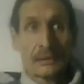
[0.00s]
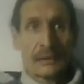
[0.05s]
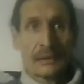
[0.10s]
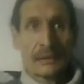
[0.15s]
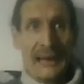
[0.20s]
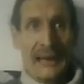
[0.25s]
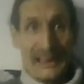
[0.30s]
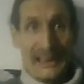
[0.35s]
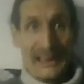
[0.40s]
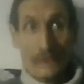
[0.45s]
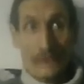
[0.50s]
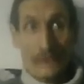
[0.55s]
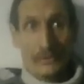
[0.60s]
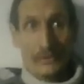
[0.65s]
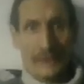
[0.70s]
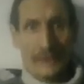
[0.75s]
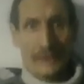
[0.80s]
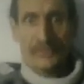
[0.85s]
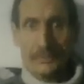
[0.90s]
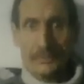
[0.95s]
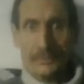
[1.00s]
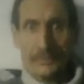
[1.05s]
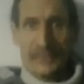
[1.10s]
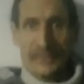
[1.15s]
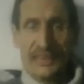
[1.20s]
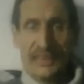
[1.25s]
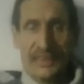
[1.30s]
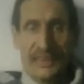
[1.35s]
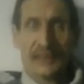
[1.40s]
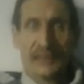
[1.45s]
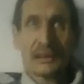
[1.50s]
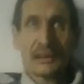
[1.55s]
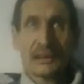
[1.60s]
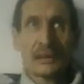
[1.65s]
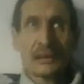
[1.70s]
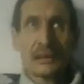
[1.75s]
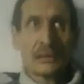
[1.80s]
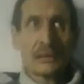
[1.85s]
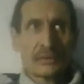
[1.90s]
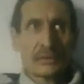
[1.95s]
then
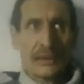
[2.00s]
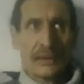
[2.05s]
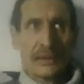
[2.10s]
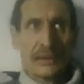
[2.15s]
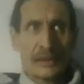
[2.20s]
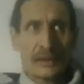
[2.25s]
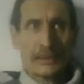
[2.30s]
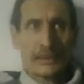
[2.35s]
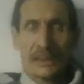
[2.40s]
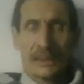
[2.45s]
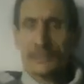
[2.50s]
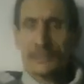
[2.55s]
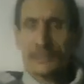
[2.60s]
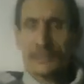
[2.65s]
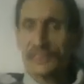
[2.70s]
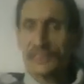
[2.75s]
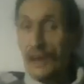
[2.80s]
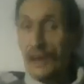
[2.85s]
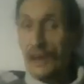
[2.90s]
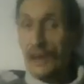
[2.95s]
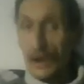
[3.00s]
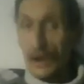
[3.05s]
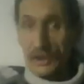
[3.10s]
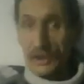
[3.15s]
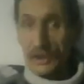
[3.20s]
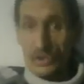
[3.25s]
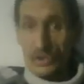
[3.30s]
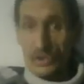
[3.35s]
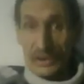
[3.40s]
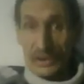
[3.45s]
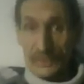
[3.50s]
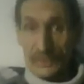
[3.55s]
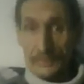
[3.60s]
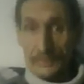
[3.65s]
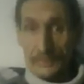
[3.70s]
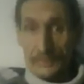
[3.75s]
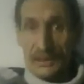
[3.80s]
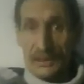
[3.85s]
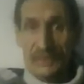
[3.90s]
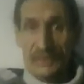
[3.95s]
they would have been committing high treason,
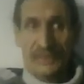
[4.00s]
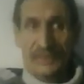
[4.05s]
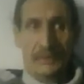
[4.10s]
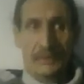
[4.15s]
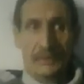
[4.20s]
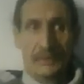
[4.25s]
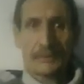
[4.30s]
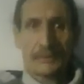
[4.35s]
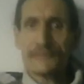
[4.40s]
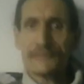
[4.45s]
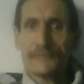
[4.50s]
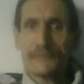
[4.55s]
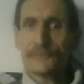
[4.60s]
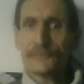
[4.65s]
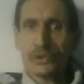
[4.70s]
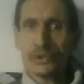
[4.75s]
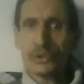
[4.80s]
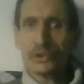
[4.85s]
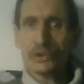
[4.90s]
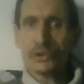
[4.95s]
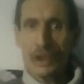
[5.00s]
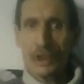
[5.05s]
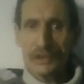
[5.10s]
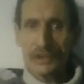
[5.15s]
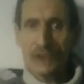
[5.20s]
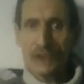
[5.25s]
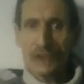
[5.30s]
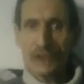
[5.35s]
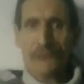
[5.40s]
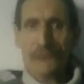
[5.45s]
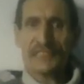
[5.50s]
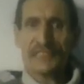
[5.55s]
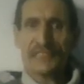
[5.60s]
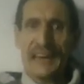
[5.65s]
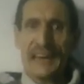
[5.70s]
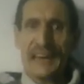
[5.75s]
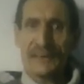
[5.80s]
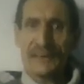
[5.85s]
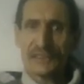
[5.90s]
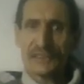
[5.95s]
because they would have been full knowledge of the
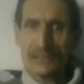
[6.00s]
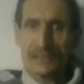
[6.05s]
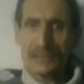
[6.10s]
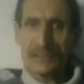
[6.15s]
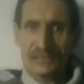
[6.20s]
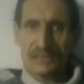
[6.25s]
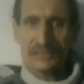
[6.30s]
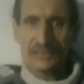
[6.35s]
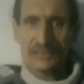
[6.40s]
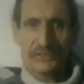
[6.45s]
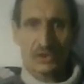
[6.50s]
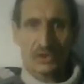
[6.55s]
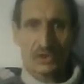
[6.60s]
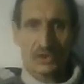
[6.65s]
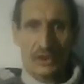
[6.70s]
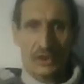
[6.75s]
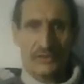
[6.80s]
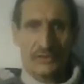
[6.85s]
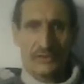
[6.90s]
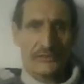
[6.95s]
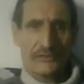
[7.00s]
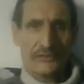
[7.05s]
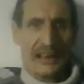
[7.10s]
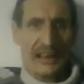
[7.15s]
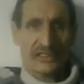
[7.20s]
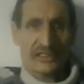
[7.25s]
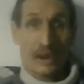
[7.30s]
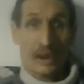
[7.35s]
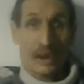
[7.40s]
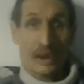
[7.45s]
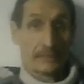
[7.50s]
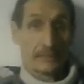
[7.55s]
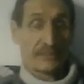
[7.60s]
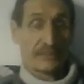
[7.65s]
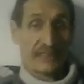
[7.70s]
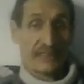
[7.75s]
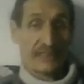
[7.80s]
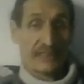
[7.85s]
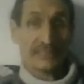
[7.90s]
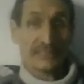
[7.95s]
evidence treason facts that I
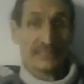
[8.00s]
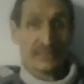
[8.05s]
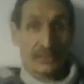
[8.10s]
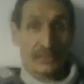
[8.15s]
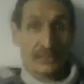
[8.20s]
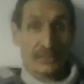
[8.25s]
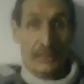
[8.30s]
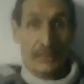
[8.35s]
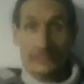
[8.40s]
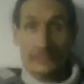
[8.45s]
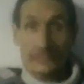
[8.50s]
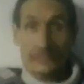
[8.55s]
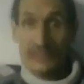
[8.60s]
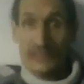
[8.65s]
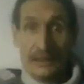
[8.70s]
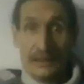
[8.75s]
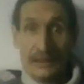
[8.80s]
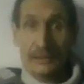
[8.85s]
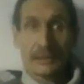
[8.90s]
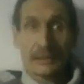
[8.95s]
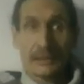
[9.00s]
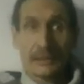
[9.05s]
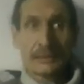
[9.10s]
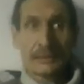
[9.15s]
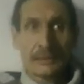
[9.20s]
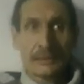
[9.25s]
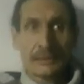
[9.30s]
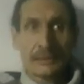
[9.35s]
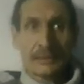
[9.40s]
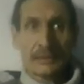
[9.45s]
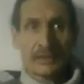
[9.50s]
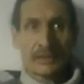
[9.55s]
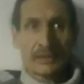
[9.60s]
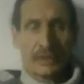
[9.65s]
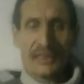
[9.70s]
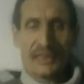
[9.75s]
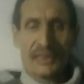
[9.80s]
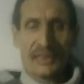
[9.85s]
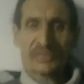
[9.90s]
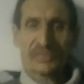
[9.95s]
presented to them. See, so
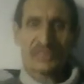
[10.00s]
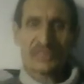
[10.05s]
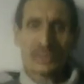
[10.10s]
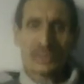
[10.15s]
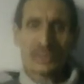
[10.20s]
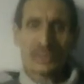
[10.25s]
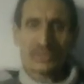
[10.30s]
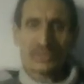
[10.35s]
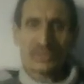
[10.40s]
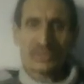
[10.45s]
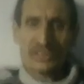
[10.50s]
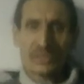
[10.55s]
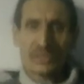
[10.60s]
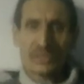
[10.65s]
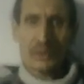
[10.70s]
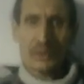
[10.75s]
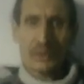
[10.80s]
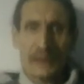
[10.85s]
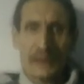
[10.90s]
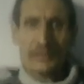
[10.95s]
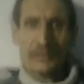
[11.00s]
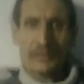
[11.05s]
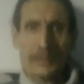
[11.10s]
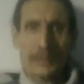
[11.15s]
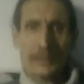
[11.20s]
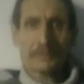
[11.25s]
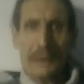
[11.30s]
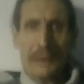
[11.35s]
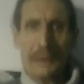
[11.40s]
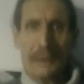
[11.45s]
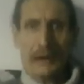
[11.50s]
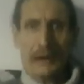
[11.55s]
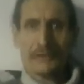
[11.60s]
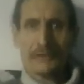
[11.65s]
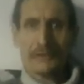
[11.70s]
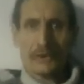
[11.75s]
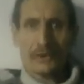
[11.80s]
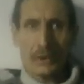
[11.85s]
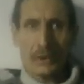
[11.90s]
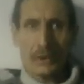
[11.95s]
this is where it becomes
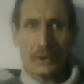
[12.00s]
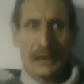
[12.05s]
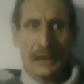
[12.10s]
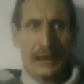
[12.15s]
powerful.